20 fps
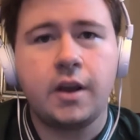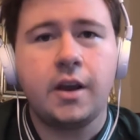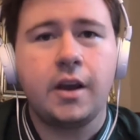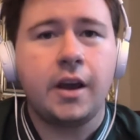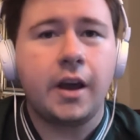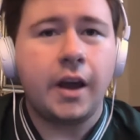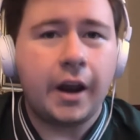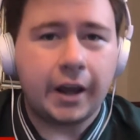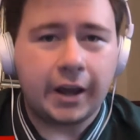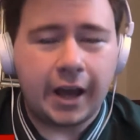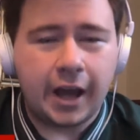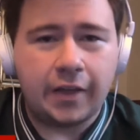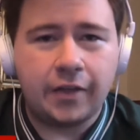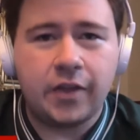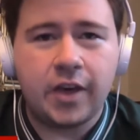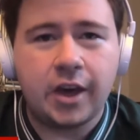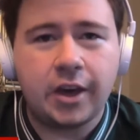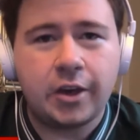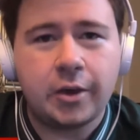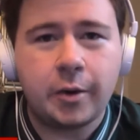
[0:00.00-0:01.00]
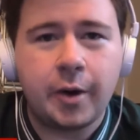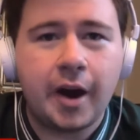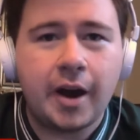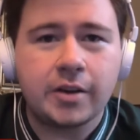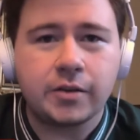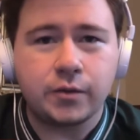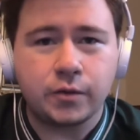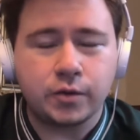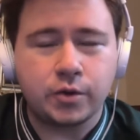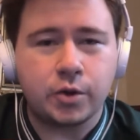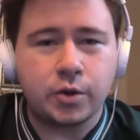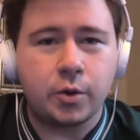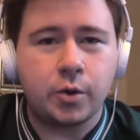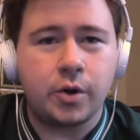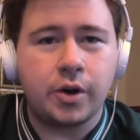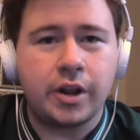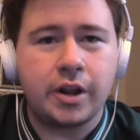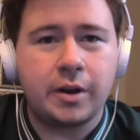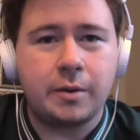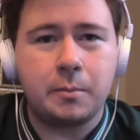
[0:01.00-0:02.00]
And again, thank you guys for tuning
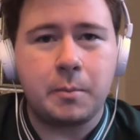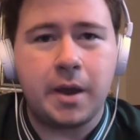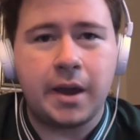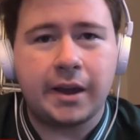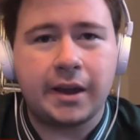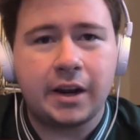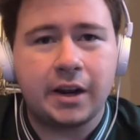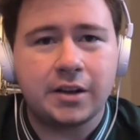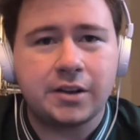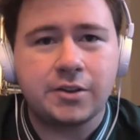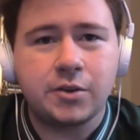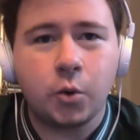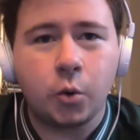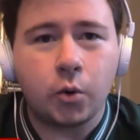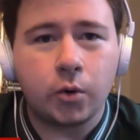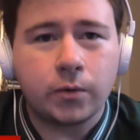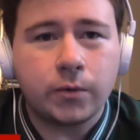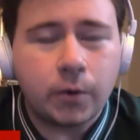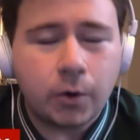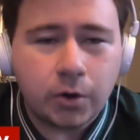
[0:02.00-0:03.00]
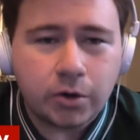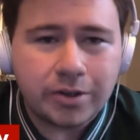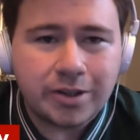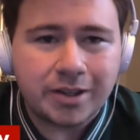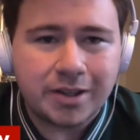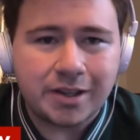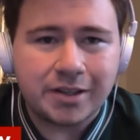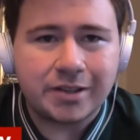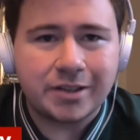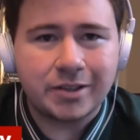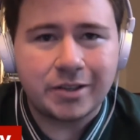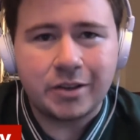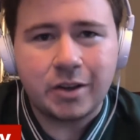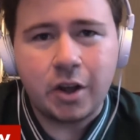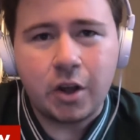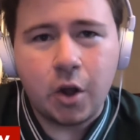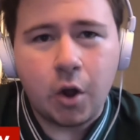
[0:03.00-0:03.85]
in and making us your first listen.